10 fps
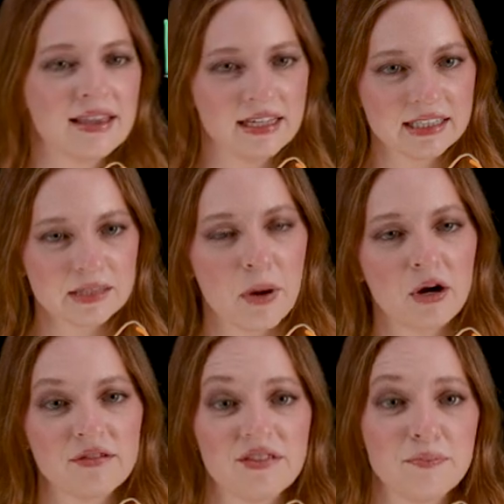This is
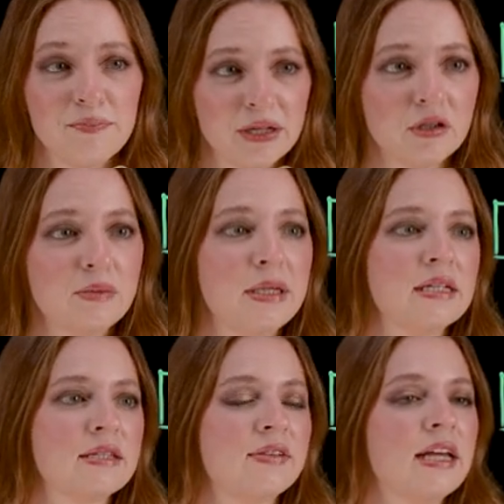part of the build
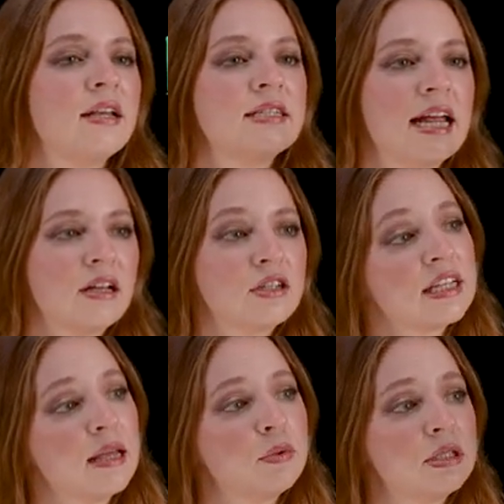piece of it. Taylor
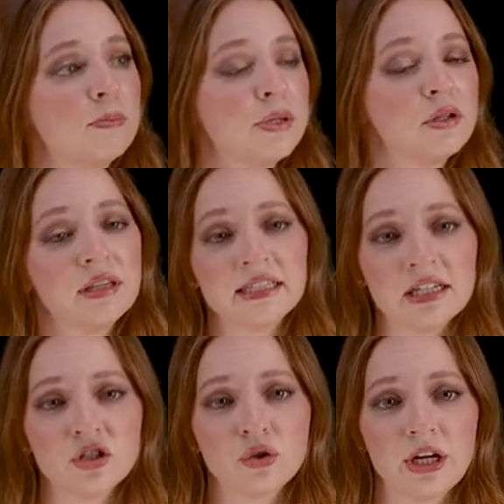is able to build this
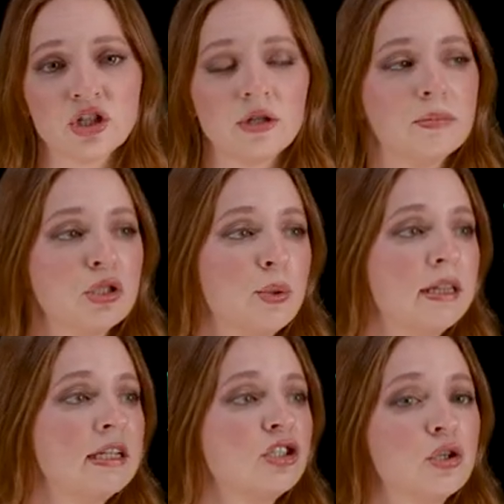integration
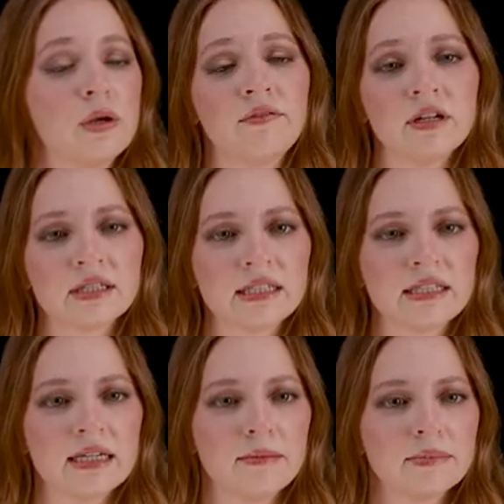between these two different
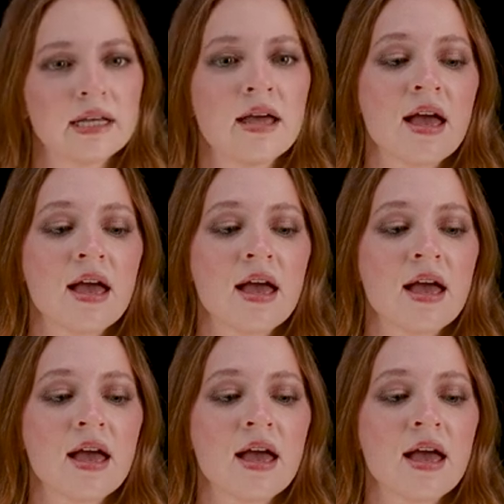systems.